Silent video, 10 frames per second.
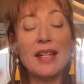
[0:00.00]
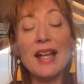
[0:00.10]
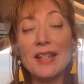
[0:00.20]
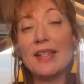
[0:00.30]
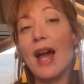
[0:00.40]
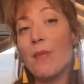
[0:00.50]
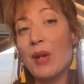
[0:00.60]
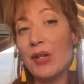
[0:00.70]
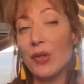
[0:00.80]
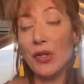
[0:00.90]
gets
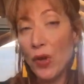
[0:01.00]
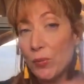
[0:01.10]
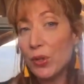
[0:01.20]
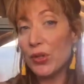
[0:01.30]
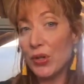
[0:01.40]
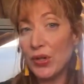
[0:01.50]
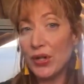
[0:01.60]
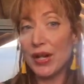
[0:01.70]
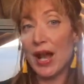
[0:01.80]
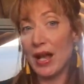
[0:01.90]
damaged, or you don't produce
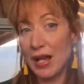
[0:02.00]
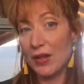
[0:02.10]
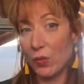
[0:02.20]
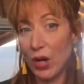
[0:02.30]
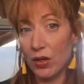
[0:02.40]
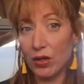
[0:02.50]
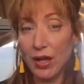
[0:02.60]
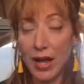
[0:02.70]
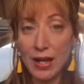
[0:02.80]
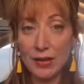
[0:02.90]
it as well
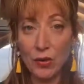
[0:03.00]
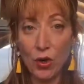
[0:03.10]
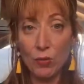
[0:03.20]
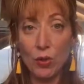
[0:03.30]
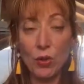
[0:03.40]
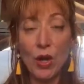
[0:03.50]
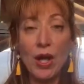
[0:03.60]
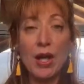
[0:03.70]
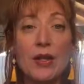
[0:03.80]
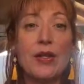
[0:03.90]
as normal.
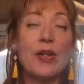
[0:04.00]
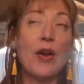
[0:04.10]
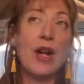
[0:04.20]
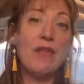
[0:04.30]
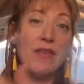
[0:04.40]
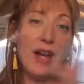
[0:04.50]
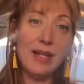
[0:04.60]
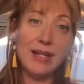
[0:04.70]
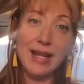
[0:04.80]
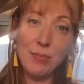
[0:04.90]
So if
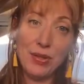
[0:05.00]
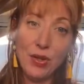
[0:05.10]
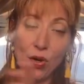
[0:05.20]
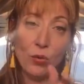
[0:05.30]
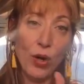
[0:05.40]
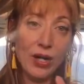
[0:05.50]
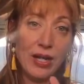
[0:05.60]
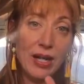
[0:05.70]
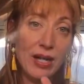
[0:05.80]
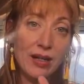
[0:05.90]
that step's not
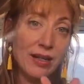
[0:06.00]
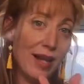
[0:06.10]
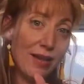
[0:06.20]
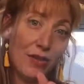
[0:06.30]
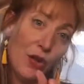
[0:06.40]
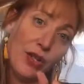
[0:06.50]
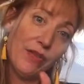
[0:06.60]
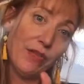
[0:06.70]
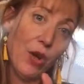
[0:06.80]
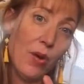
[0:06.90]
working, then
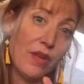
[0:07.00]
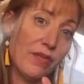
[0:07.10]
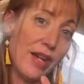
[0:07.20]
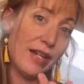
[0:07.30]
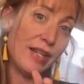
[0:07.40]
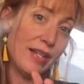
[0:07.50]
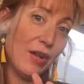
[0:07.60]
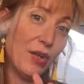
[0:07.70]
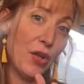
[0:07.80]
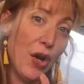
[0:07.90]
those flow-on effects to
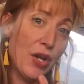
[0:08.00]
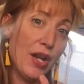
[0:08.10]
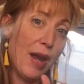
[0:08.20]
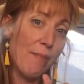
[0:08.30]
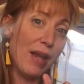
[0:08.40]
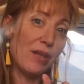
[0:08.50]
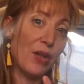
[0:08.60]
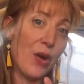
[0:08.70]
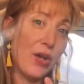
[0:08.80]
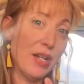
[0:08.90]
serotonin and
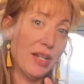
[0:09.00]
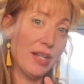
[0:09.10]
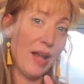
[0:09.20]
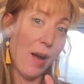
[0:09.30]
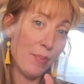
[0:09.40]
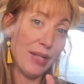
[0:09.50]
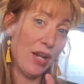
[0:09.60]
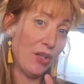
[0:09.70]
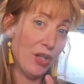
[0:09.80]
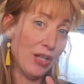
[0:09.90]
melatonin are
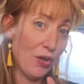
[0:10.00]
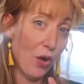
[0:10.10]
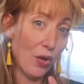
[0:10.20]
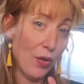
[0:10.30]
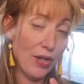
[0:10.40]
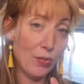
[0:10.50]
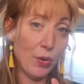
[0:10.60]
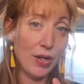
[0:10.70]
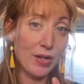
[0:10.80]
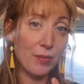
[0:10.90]
potentially not going to
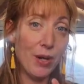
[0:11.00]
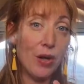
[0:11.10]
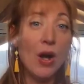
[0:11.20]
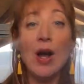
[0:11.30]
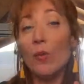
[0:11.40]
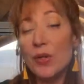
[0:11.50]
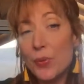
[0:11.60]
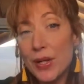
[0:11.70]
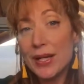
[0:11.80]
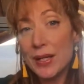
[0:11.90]
work as well, which
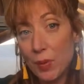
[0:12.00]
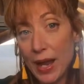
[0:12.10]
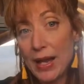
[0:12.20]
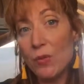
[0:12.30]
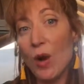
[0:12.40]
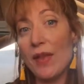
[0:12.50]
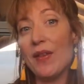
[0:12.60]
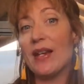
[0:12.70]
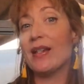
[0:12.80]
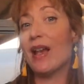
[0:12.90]
would explain why
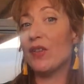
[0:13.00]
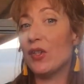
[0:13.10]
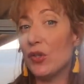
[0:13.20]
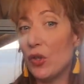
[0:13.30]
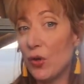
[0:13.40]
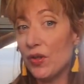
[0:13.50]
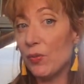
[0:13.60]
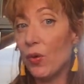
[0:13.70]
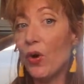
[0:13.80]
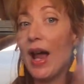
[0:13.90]
things like the St. John's
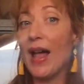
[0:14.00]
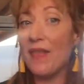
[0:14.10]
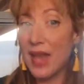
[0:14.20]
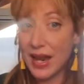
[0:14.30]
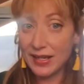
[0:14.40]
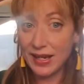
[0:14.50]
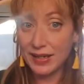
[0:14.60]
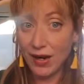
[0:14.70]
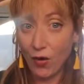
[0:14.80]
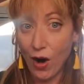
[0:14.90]
wort and the
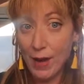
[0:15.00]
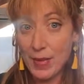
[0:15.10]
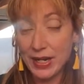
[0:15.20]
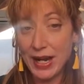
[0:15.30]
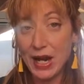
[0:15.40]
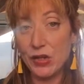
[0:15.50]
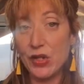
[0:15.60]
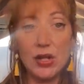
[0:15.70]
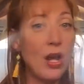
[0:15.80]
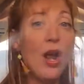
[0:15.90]
SSRI
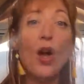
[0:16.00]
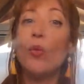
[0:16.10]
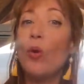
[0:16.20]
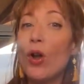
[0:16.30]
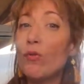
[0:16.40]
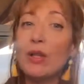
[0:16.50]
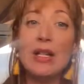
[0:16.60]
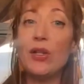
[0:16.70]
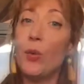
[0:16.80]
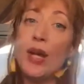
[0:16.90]
medication weren't
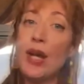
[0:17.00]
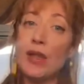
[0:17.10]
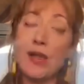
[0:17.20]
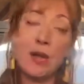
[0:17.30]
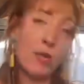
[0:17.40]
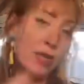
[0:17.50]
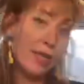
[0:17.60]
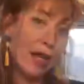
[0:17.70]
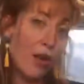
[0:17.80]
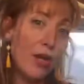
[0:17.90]
really doing anything, because
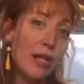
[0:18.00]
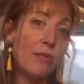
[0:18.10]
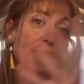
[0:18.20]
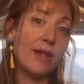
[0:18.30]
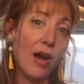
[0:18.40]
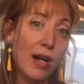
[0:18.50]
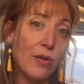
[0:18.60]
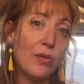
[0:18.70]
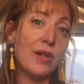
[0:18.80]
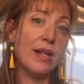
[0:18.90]
they only
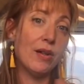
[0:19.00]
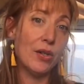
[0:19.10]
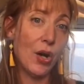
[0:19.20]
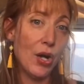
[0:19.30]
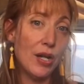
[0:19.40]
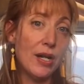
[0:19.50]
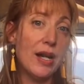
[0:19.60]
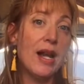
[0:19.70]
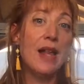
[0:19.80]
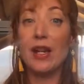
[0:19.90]
recycle the serotonin
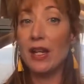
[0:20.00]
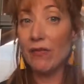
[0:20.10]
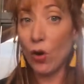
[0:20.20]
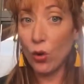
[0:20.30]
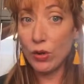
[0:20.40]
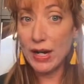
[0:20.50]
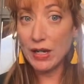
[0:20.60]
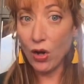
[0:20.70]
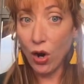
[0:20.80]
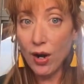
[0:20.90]
that you've
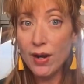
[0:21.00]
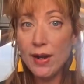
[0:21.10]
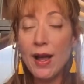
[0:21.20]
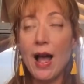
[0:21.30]
already got,